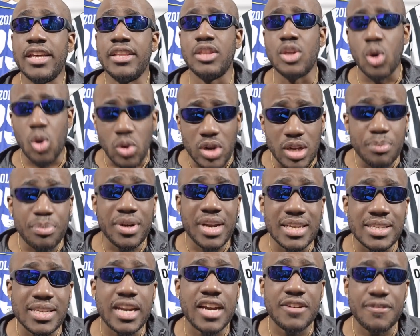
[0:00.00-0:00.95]
The only
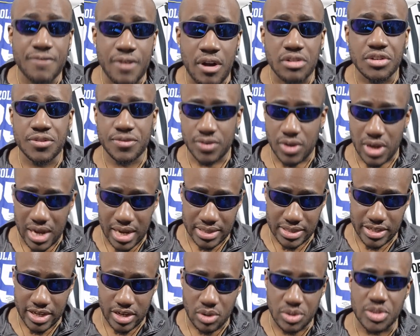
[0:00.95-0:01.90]
players I can vouch for are
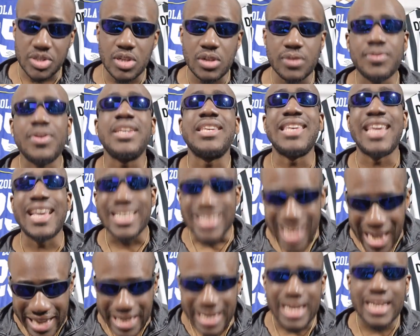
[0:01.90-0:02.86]
Thiago Silva. Yes,
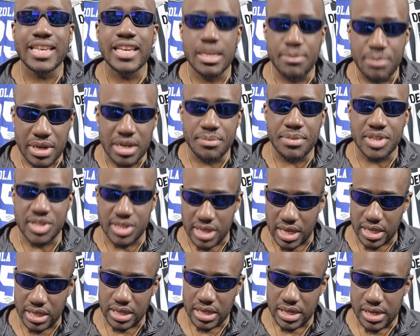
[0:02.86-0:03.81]
I get it. He made a
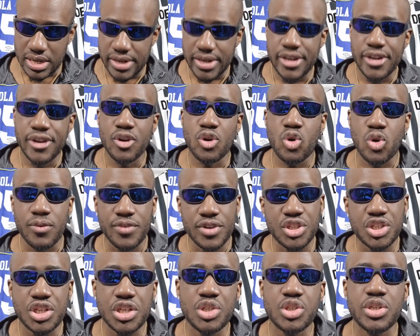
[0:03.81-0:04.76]
mistake.
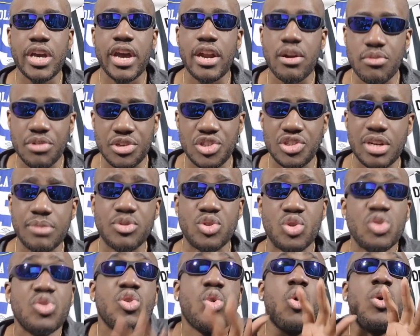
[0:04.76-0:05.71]
Kovacic and Reece James.
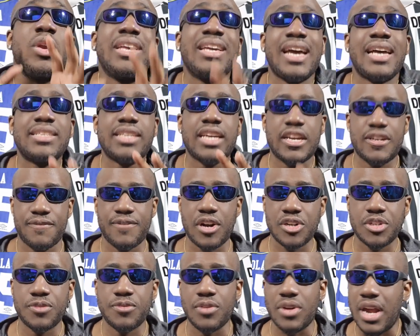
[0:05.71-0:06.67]
Those are the only guys I can
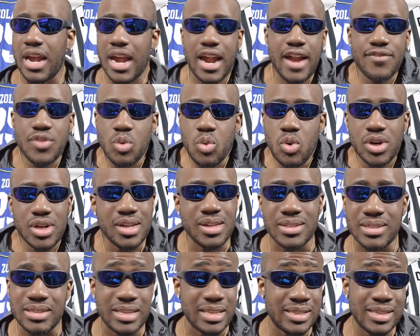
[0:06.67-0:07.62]
vouch for. Everyone
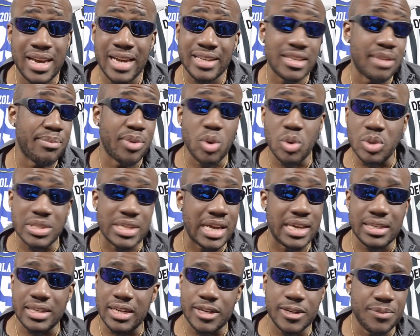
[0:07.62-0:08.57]
else, these guys are below
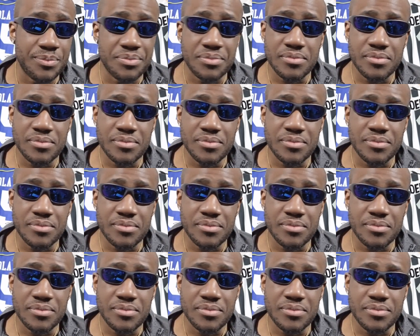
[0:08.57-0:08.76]
standard.